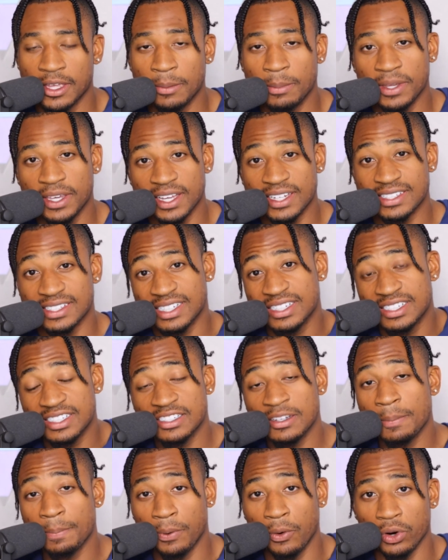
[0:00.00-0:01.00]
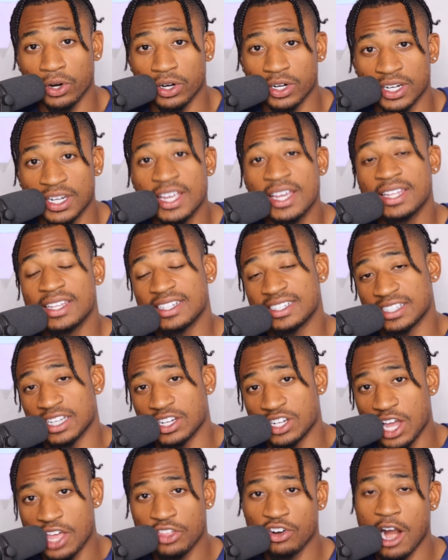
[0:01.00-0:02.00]
because this is important. This is
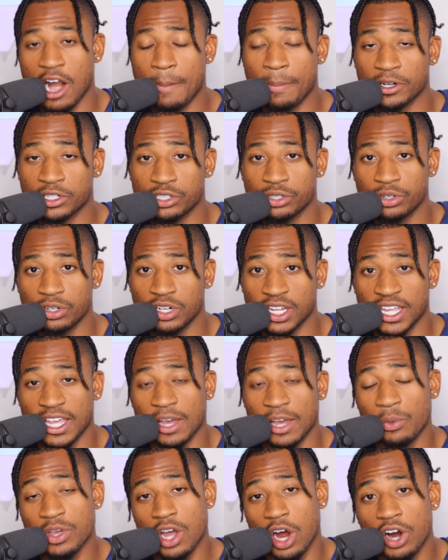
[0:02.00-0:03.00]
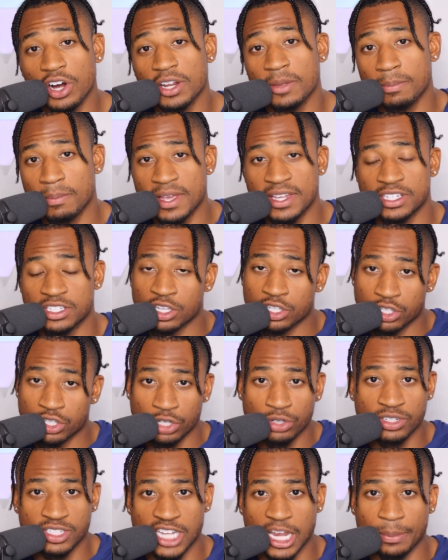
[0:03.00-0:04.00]
another opportunity. And we already missed
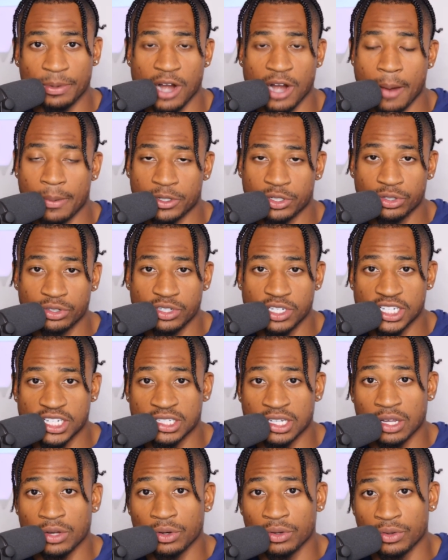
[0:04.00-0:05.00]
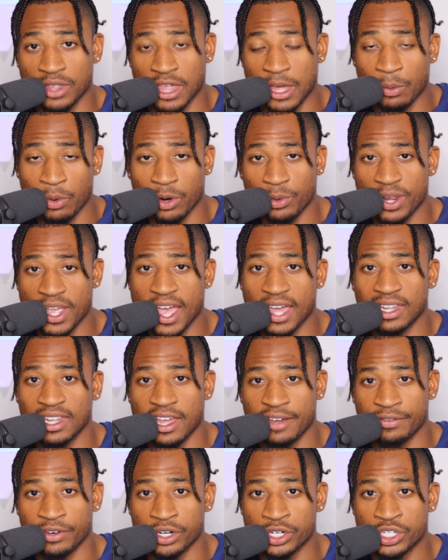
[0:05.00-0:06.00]
two separate opportunities that, where we had
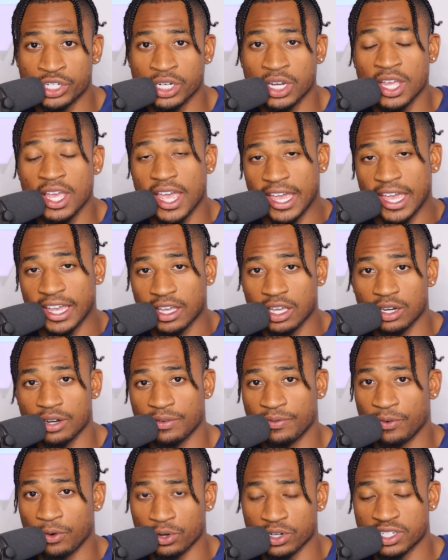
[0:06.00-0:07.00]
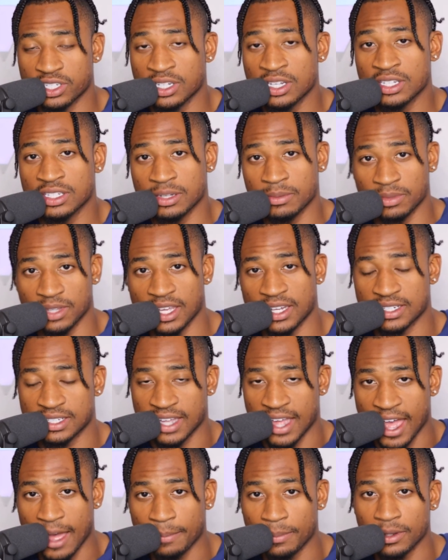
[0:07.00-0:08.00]
leverage and could have forced some things
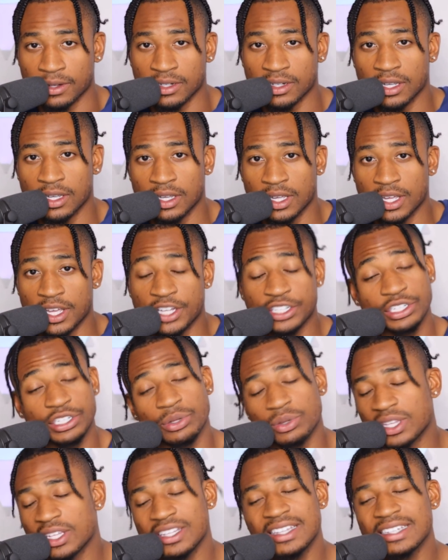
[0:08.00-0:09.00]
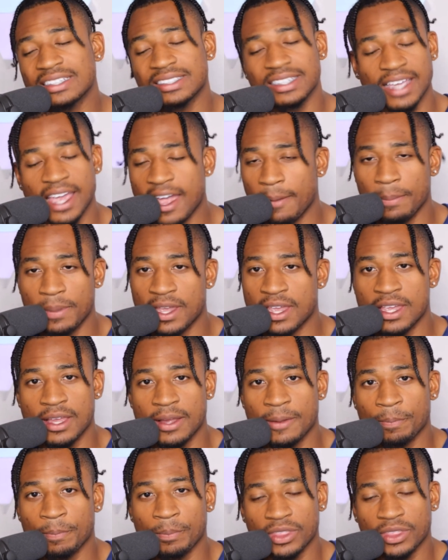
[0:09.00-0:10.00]
to happen. So th this can't
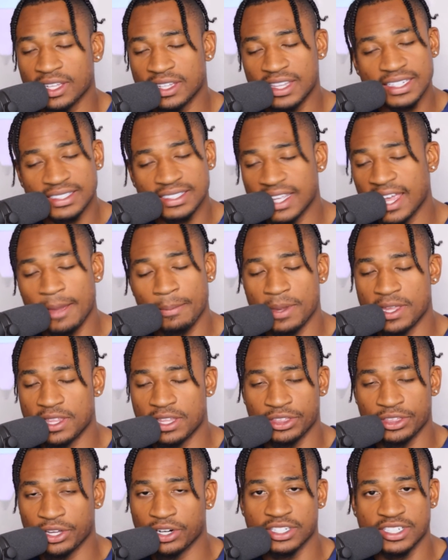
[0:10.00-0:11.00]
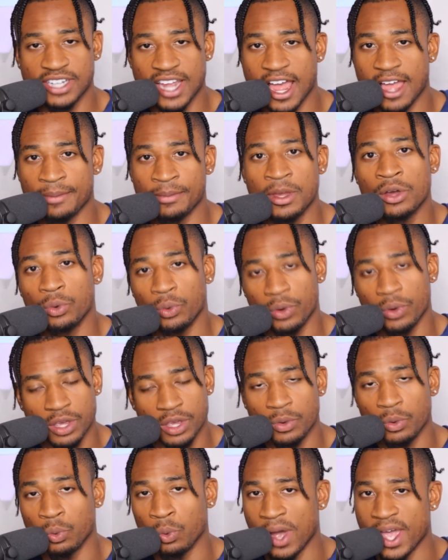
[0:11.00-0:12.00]
be this can't be the third time
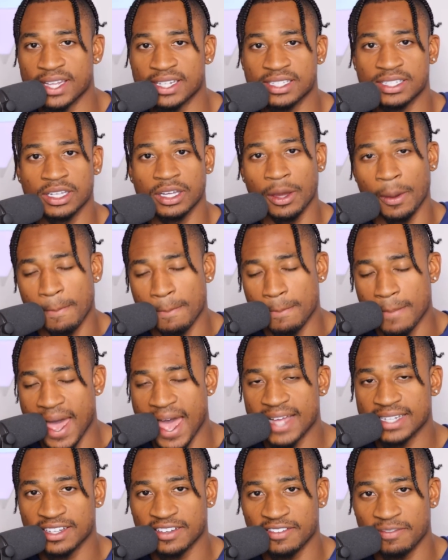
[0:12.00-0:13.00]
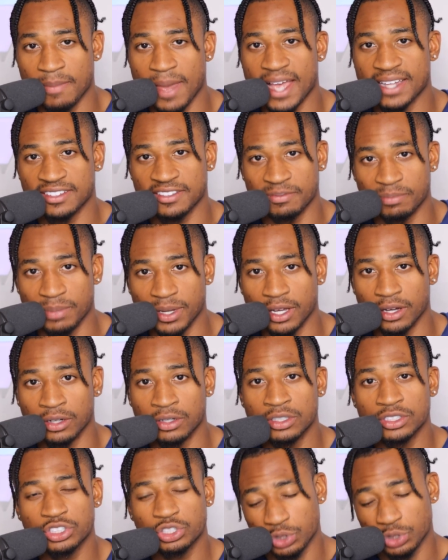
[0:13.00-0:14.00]
we waste a massive, massive
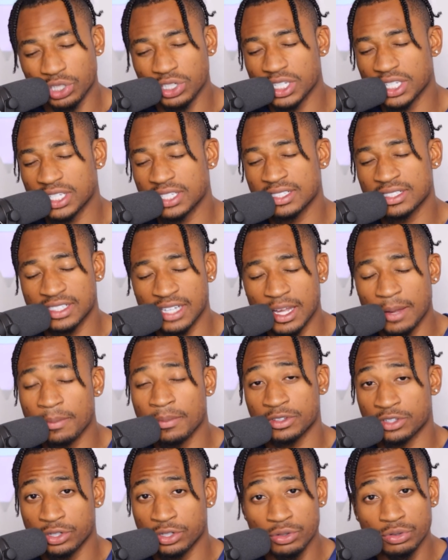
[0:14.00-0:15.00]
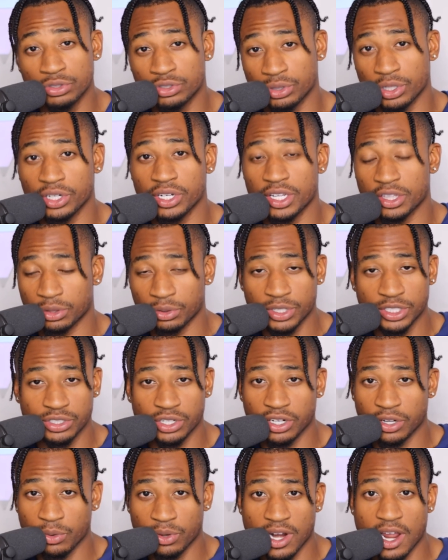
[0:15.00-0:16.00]
bill, trillion, some two trillion, three
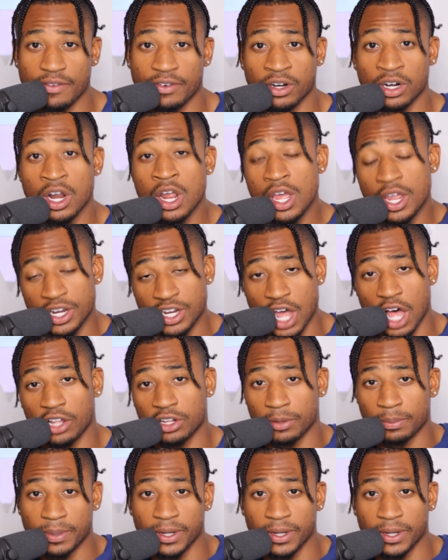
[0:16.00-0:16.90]
trillion, whatever dollar